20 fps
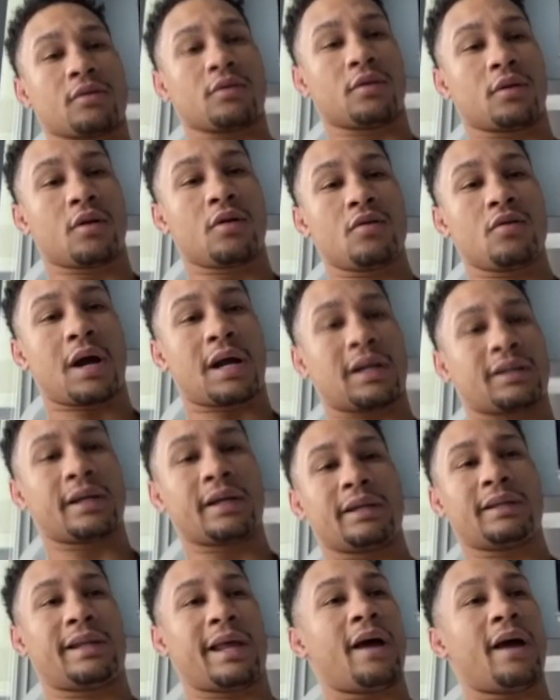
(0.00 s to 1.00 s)
You know, I
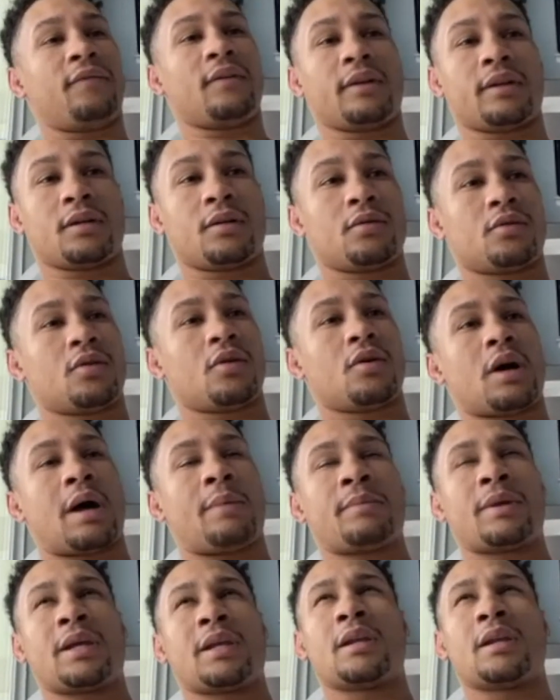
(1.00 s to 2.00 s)
think definitely. You know, I
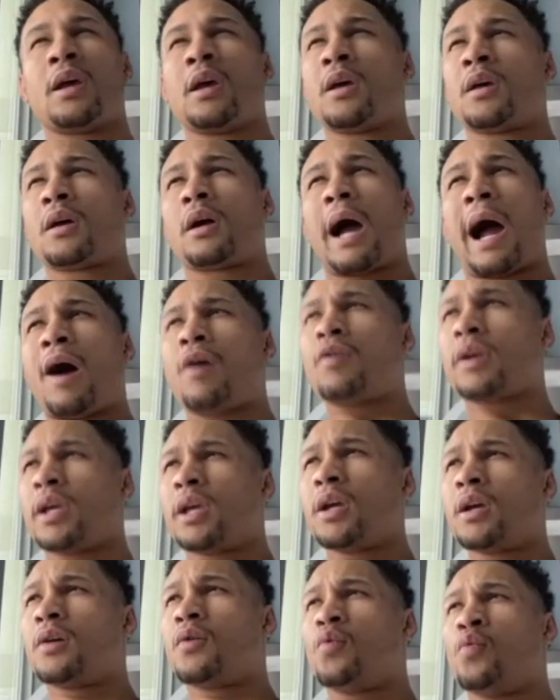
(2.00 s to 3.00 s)
mean, out
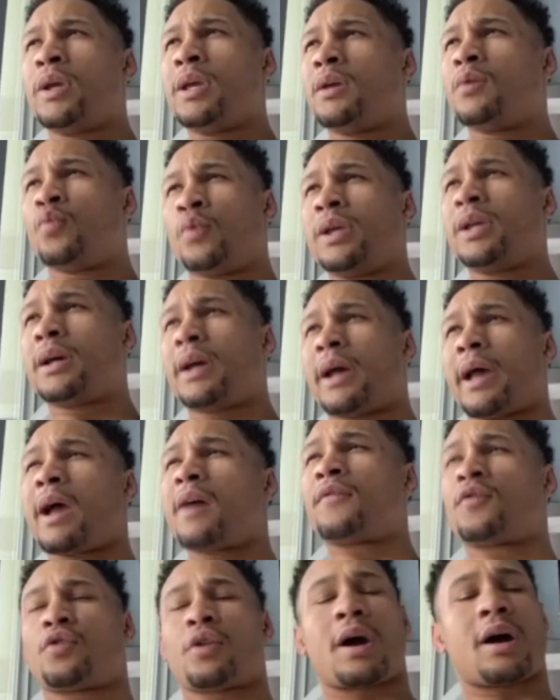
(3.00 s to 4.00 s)
here we we can
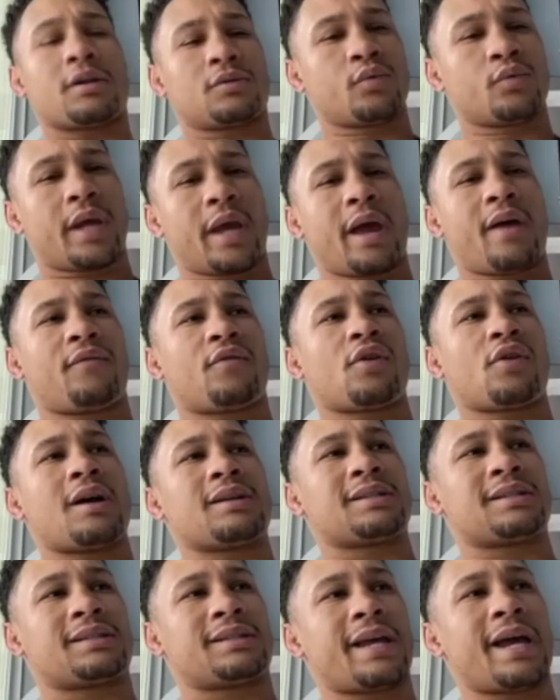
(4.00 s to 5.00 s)
have crowds. We can have
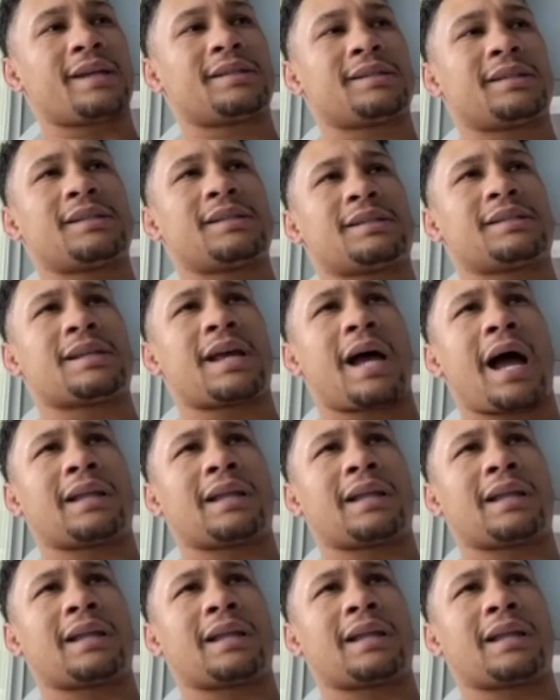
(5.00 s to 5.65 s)
crowds in Texas.